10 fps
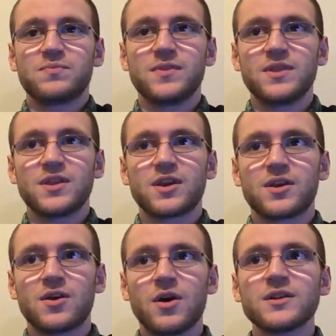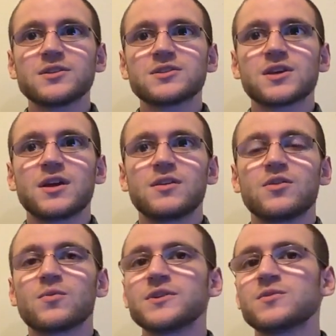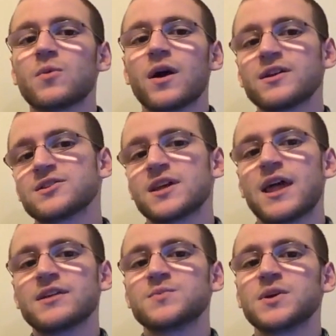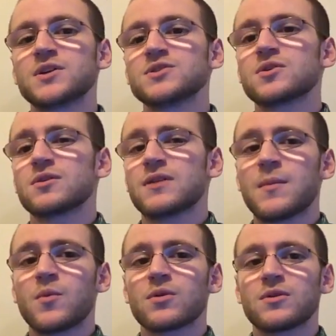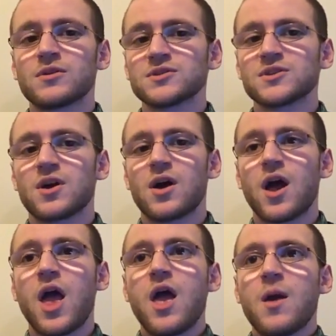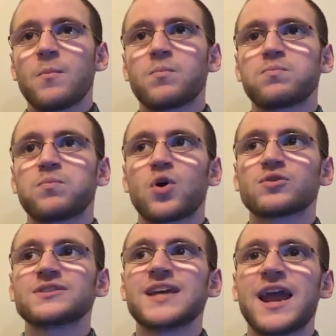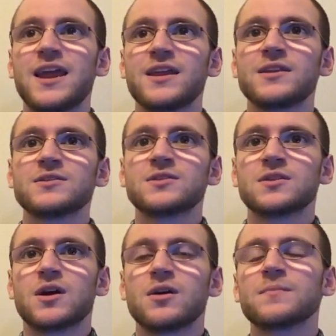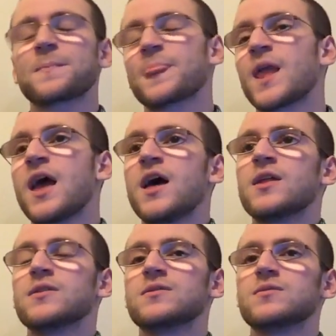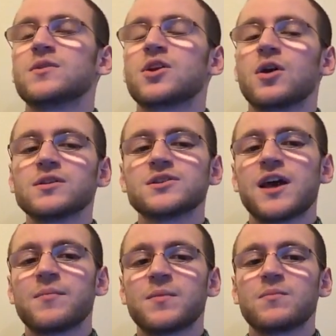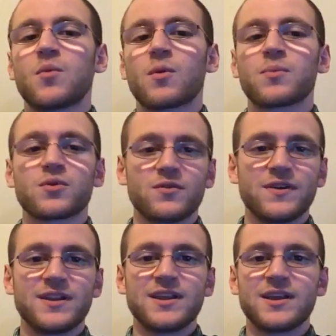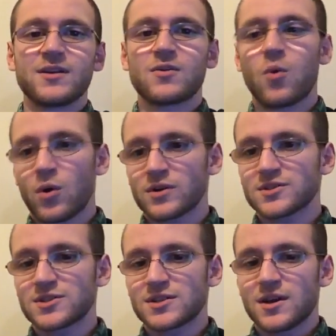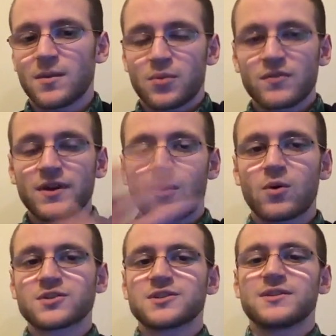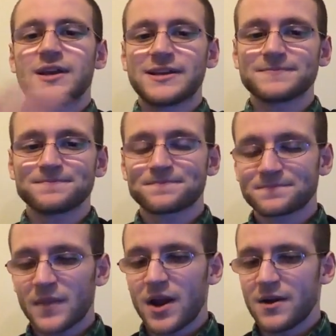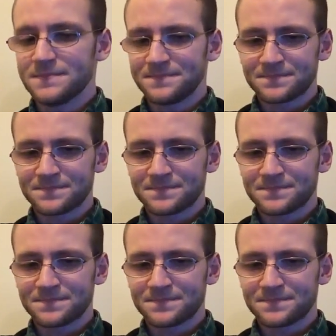The guns. The reason why I say that is because there are a lot more laws pertaining. Guns have been more proven in courts, and like, I'm